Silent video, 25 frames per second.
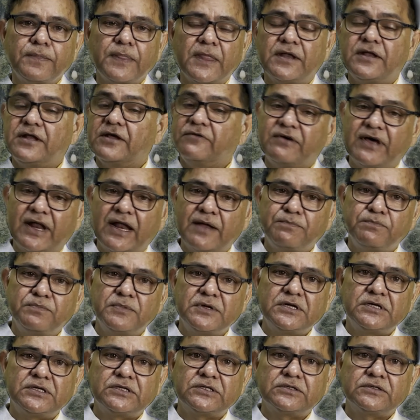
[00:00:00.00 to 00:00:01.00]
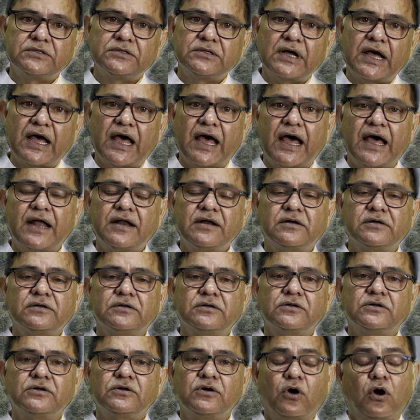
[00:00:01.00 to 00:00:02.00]
development, and
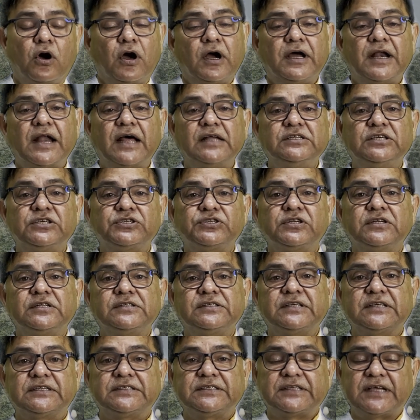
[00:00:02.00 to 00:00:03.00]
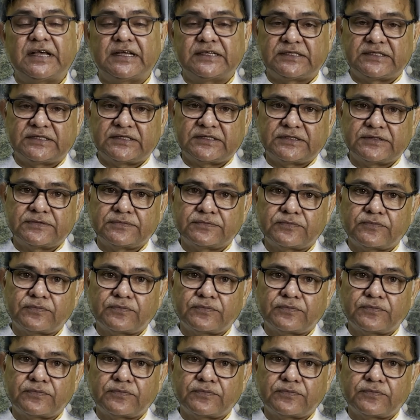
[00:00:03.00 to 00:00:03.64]
organizational success.